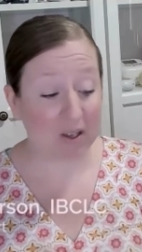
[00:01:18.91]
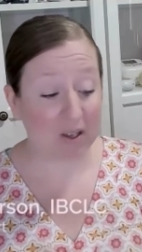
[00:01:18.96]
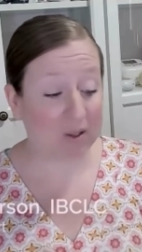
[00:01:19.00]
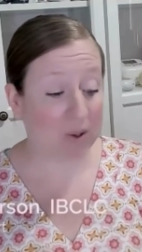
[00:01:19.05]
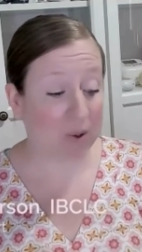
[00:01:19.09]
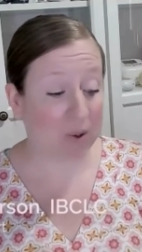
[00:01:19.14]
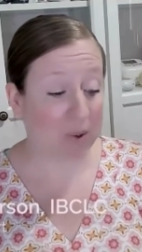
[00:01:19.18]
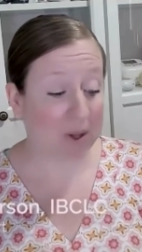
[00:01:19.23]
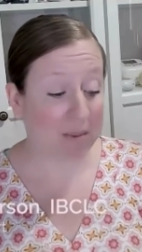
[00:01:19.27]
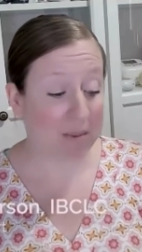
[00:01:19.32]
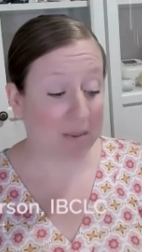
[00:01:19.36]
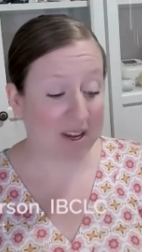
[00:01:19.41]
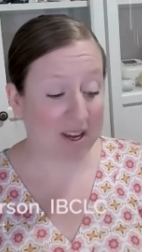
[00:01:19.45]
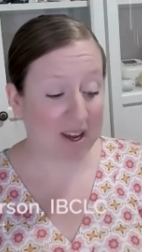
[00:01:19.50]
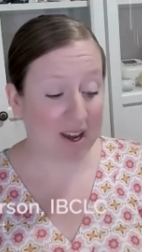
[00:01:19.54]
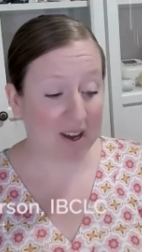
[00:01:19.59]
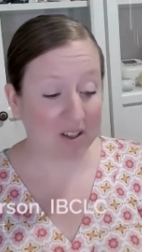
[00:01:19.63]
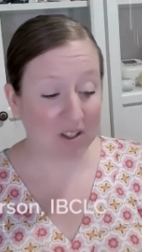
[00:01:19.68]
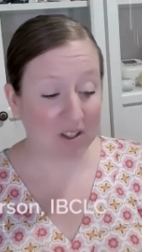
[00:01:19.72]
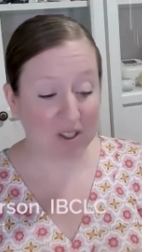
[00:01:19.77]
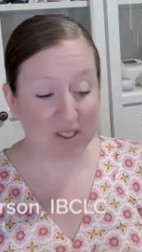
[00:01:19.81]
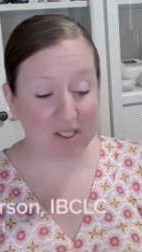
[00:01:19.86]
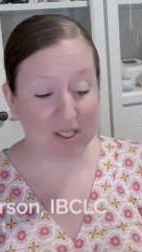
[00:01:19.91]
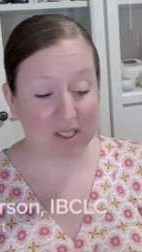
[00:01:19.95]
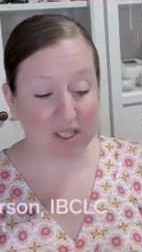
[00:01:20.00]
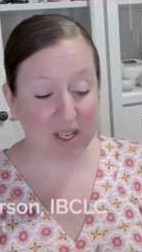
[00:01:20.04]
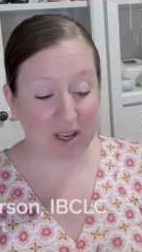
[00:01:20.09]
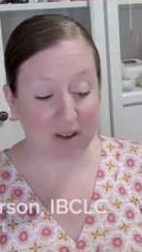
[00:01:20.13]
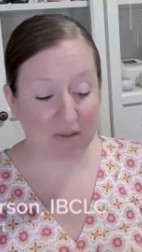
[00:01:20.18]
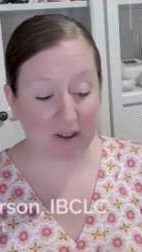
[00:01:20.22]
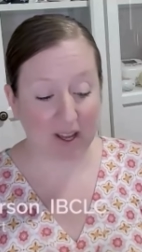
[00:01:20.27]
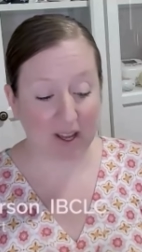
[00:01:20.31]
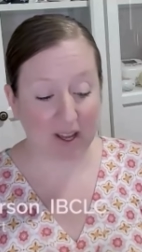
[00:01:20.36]
So let me actually
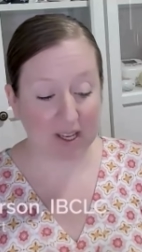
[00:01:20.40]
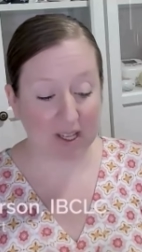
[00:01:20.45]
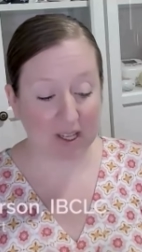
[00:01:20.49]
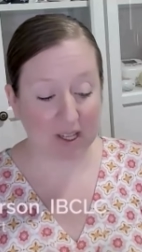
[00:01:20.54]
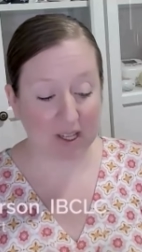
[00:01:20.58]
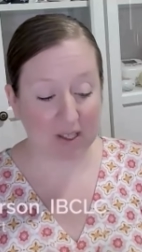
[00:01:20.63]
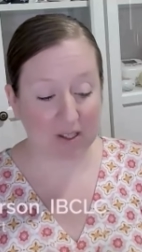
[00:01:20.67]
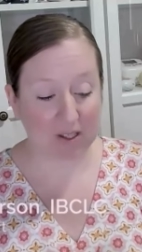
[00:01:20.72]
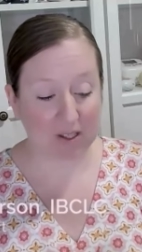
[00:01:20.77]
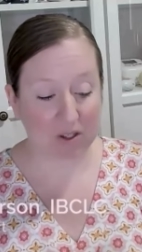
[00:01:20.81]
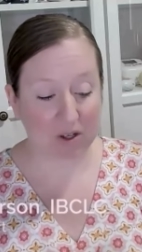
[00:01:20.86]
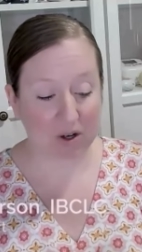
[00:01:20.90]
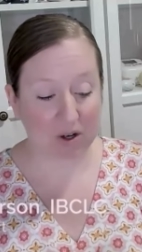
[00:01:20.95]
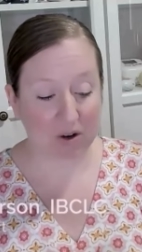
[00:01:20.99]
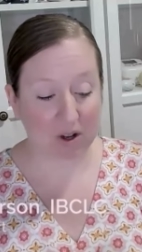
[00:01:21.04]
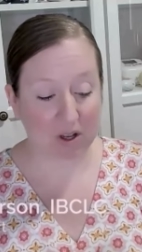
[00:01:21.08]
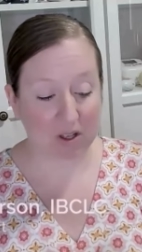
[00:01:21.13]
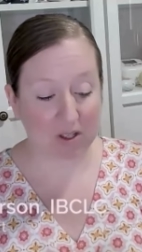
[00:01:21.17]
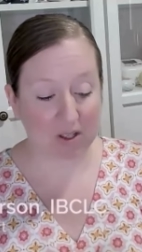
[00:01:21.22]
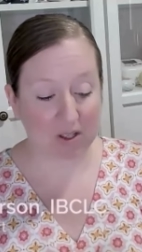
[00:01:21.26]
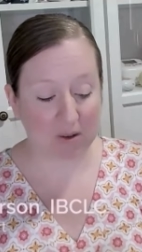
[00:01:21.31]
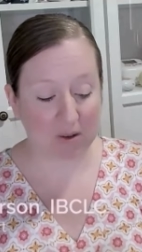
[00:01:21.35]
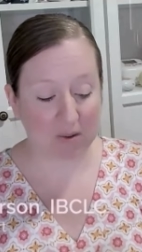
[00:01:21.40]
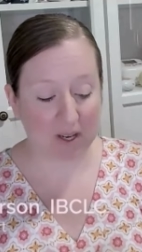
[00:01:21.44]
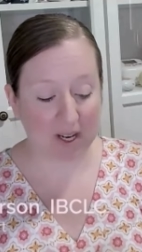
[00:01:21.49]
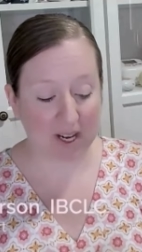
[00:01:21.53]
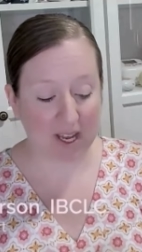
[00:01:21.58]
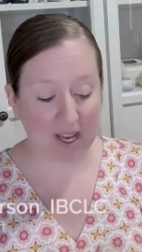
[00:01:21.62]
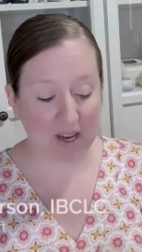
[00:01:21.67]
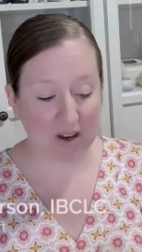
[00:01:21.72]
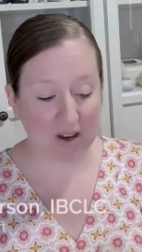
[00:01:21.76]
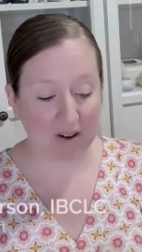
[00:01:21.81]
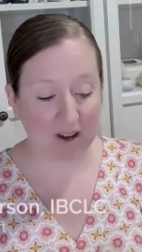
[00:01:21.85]
see if I can get this to turn on so you can
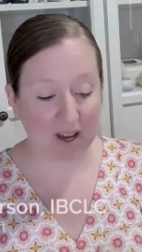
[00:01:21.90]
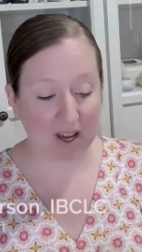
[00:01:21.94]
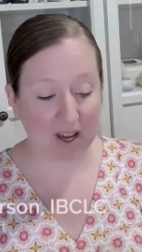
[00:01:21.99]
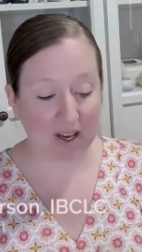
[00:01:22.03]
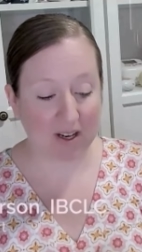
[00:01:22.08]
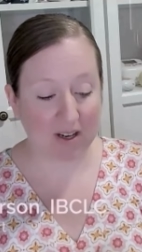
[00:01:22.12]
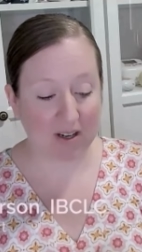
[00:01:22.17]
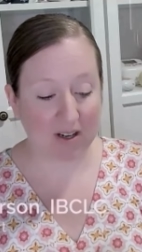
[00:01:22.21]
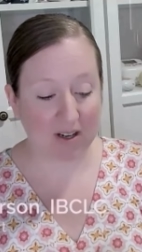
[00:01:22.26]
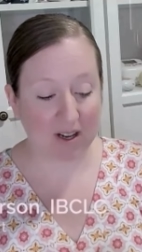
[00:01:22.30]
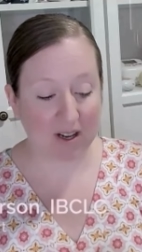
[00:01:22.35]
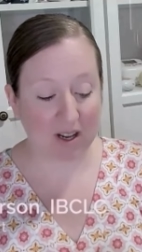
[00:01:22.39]
hear it.